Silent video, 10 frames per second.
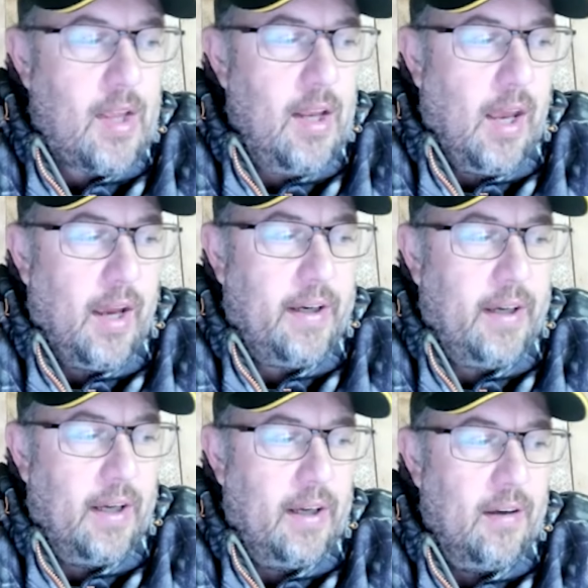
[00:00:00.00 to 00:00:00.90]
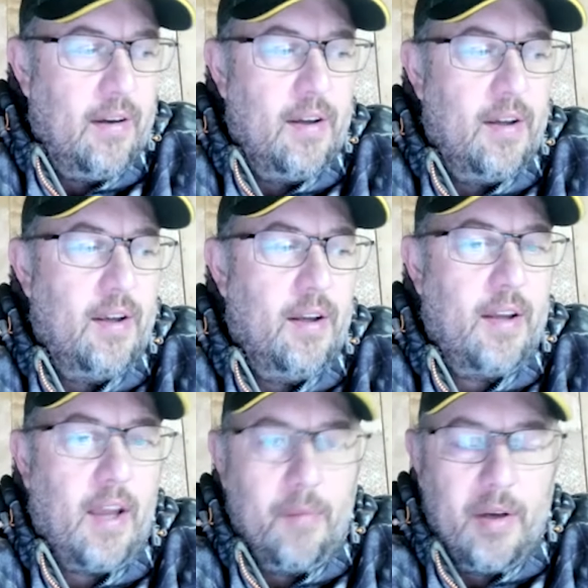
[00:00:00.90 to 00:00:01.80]
like
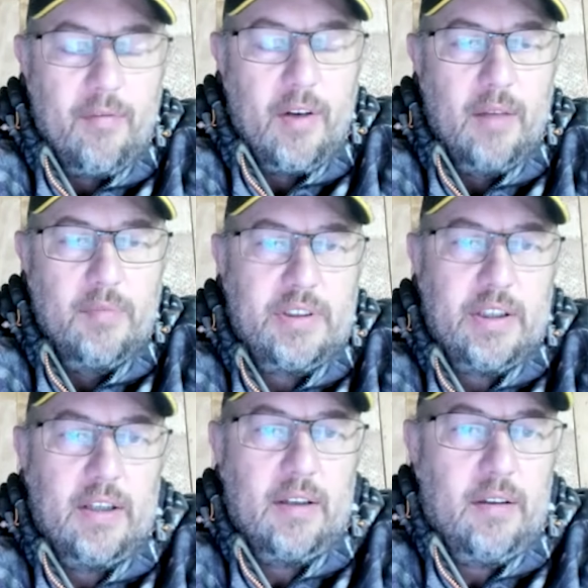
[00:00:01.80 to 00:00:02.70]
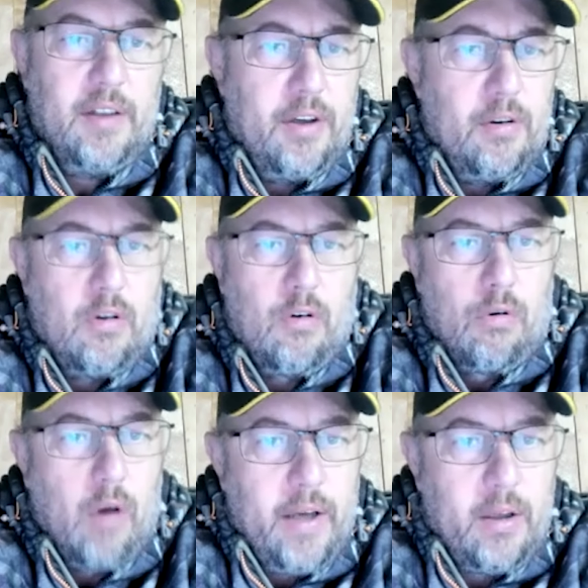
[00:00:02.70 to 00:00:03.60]
Damien Willems,
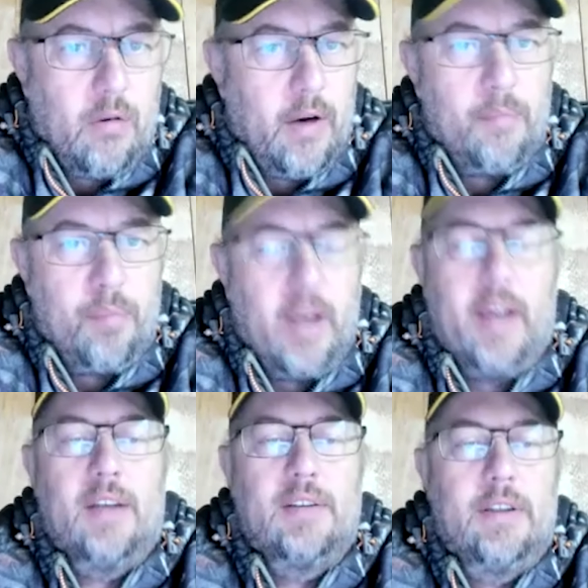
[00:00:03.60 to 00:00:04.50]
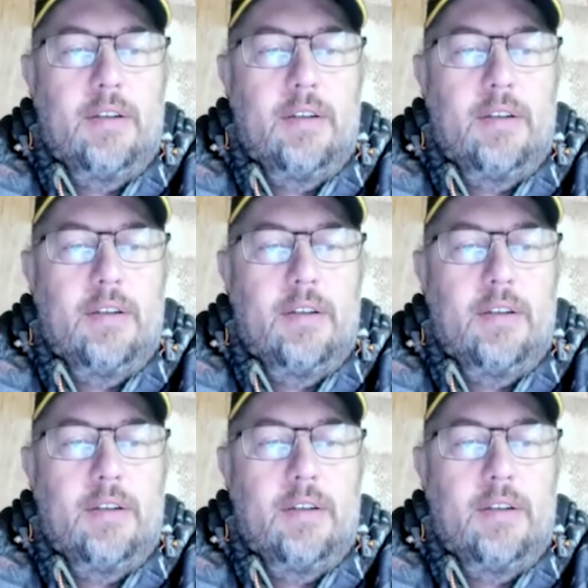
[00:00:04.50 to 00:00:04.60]
great players